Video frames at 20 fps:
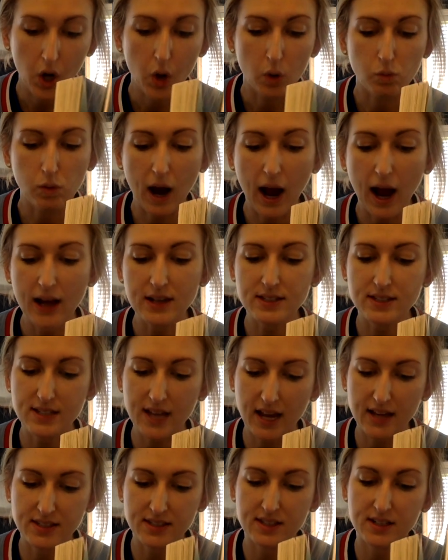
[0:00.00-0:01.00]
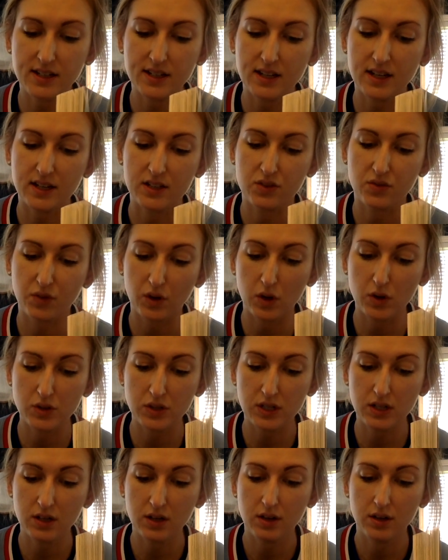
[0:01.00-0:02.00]
Roz tested its
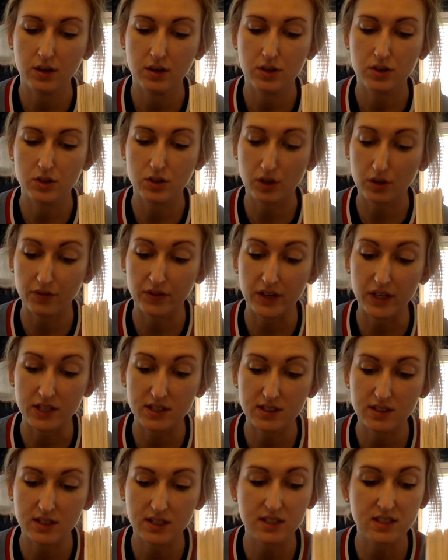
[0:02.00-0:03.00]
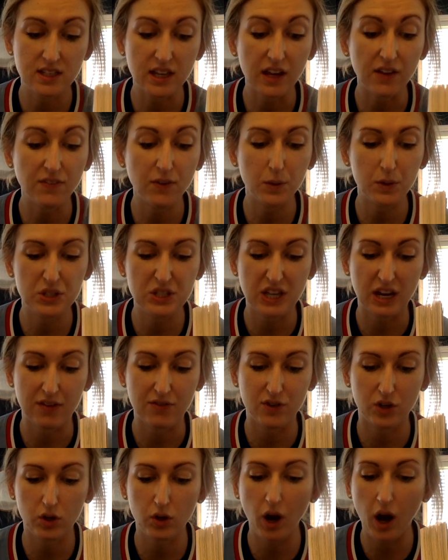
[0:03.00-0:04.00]
frozen surface to see if it was safe
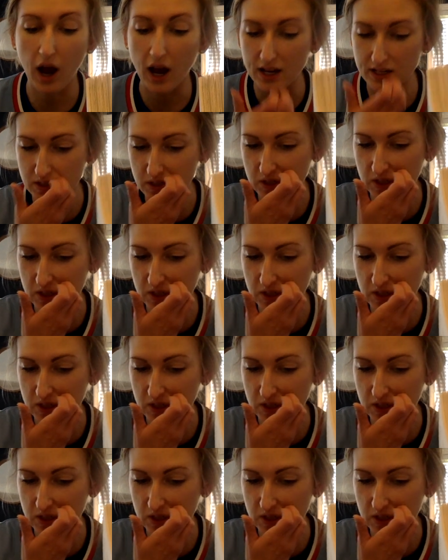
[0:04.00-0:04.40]
to cross.